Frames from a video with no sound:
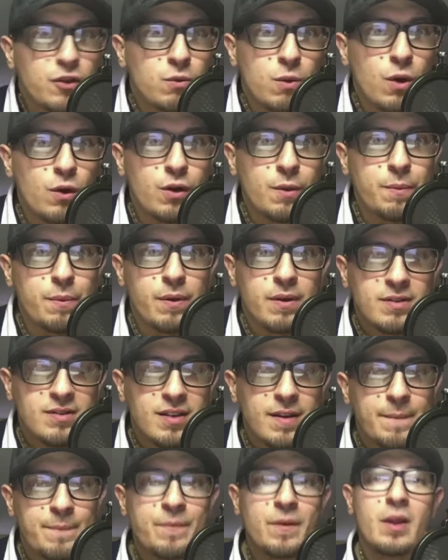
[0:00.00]
But you
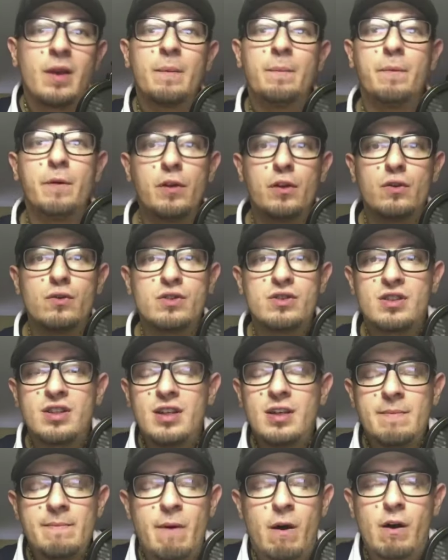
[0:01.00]
see, Marf, no,
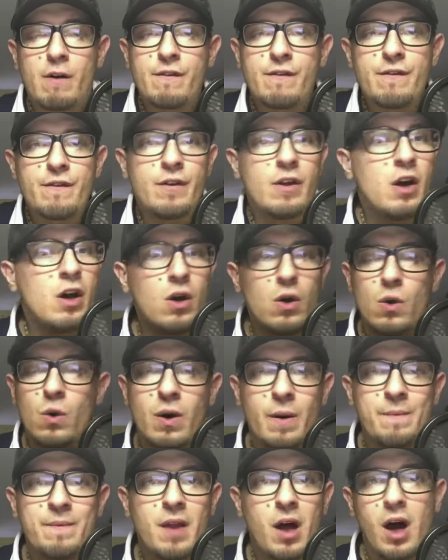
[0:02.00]
I'm not, because Road to
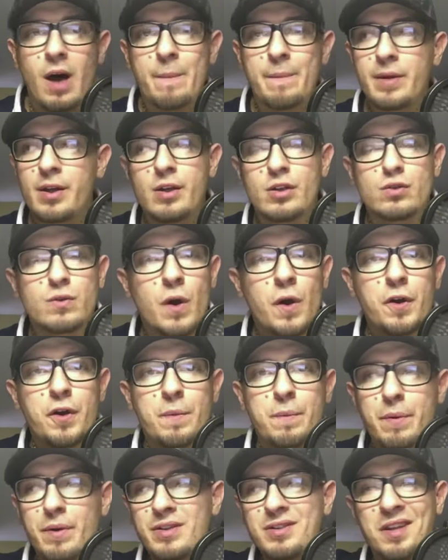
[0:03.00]
Prison is
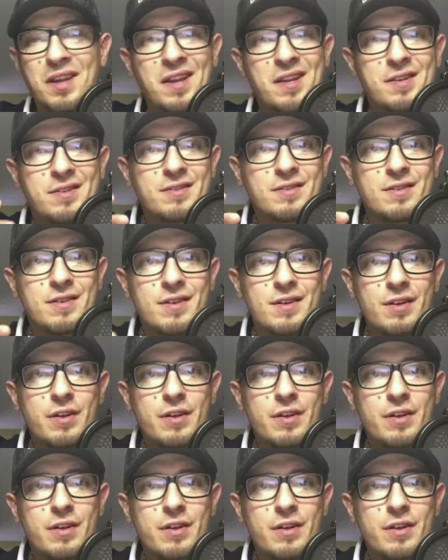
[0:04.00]
nobody.